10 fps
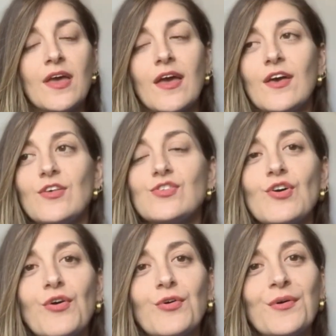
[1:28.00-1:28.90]

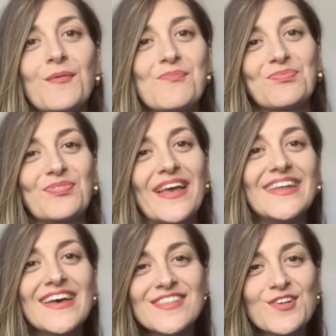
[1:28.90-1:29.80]
So
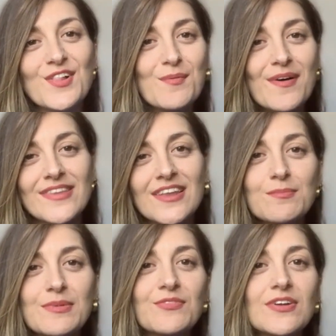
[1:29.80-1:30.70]
let's talk about a little
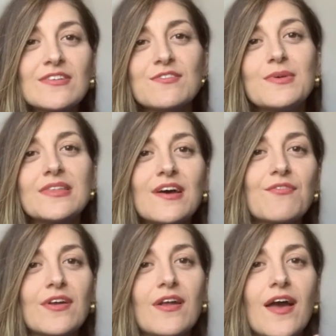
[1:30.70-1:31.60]
bit what is
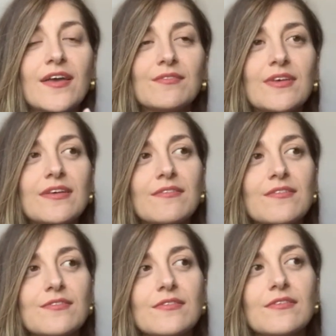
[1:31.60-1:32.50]
Mieterverein.
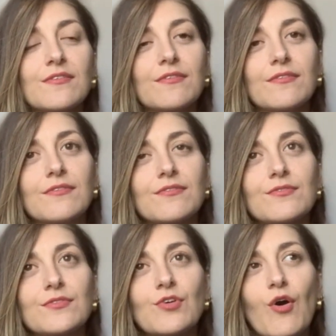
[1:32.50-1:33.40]

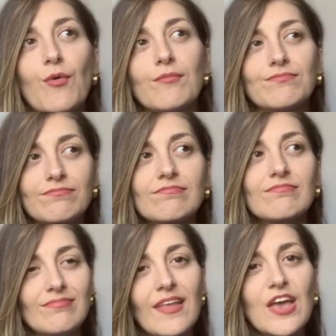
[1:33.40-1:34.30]
So
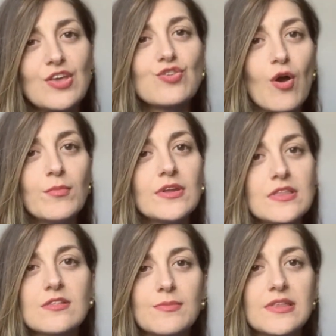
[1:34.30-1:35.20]
in German it
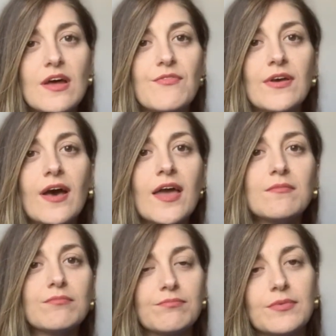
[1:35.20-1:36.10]
is Mieterverein,
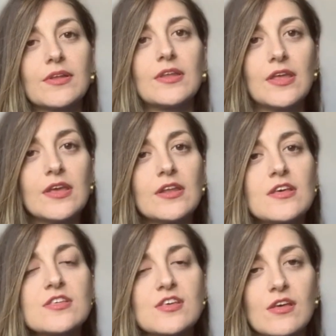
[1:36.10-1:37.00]
but in
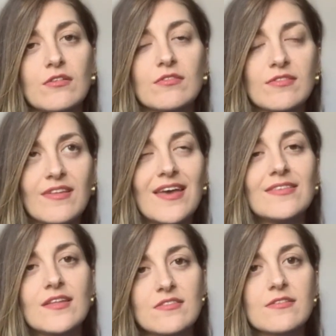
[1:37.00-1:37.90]
English
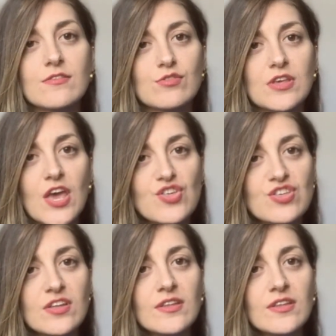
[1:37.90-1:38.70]
tenants association.